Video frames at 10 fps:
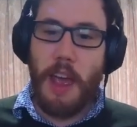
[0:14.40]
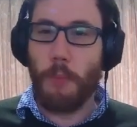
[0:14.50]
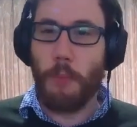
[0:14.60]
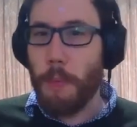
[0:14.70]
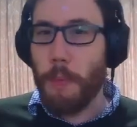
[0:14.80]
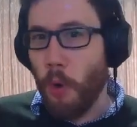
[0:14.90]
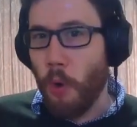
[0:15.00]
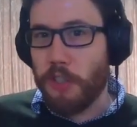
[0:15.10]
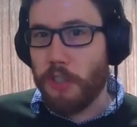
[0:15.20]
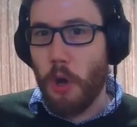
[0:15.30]
And maybe we
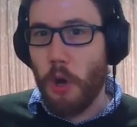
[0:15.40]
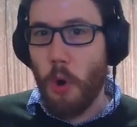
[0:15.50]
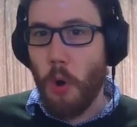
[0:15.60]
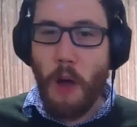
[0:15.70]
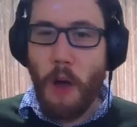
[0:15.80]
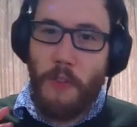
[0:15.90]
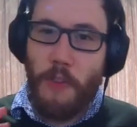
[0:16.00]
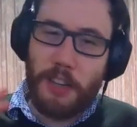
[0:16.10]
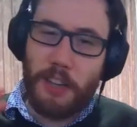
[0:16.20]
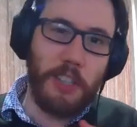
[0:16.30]
want to know how
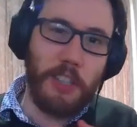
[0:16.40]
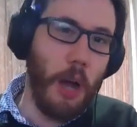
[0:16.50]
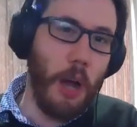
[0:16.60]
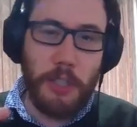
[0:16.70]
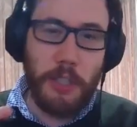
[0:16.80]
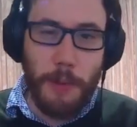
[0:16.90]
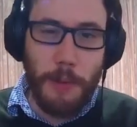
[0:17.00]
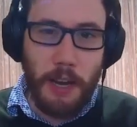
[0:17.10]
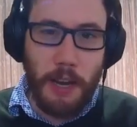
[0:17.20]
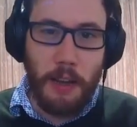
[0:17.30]
fast is the object
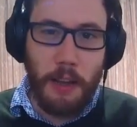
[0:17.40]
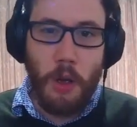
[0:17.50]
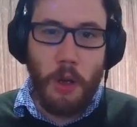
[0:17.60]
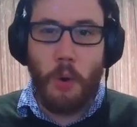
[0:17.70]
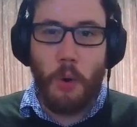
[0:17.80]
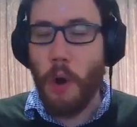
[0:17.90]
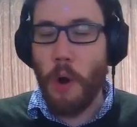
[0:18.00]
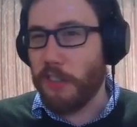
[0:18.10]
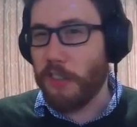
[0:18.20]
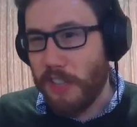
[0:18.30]
spinning,
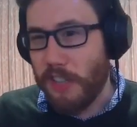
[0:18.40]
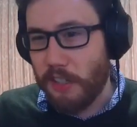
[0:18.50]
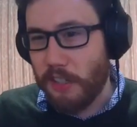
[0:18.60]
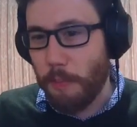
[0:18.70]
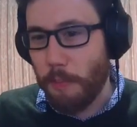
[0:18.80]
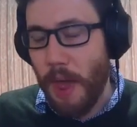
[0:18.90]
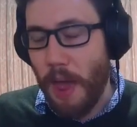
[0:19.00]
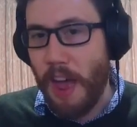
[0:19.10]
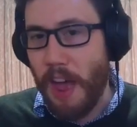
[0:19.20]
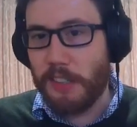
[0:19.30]
where is the center of
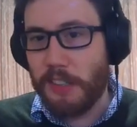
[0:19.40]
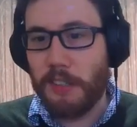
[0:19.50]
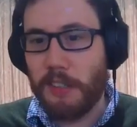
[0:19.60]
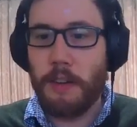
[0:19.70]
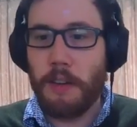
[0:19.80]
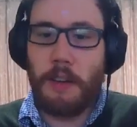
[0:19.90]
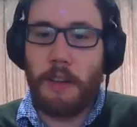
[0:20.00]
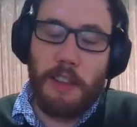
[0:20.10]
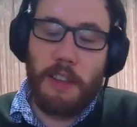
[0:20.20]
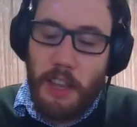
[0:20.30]
mass,
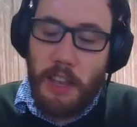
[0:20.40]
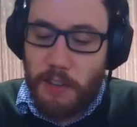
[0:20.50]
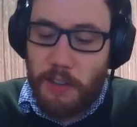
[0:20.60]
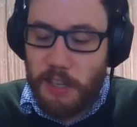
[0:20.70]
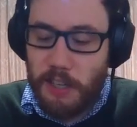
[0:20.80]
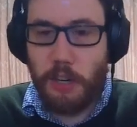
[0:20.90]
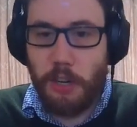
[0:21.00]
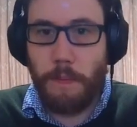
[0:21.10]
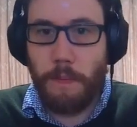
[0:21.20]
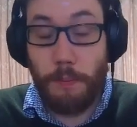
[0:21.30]
things of this
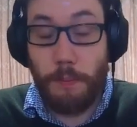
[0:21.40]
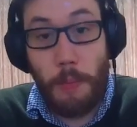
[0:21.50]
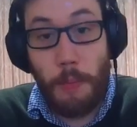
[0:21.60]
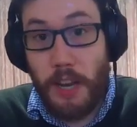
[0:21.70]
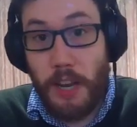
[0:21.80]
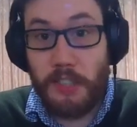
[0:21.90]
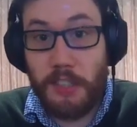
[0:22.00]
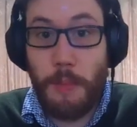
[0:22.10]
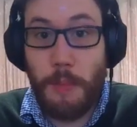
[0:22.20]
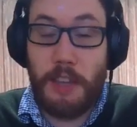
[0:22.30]
nature. Maybe we can
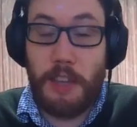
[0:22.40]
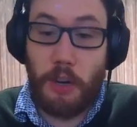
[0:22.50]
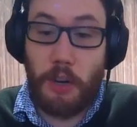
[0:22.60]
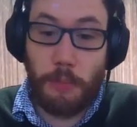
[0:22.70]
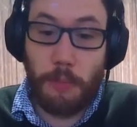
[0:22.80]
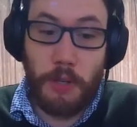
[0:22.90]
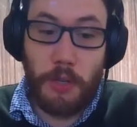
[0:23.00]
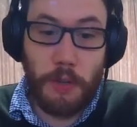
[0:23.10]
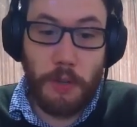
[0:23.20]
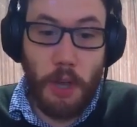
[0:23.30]
estimate the inertial
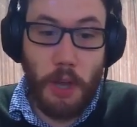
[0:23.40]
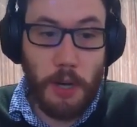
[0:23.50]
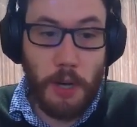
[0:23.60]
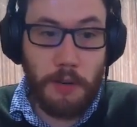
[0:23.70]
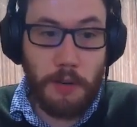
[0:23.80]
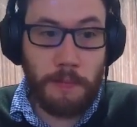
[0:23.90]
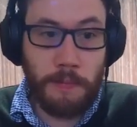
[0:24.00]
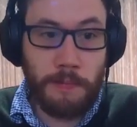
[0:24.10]
matrix of the object.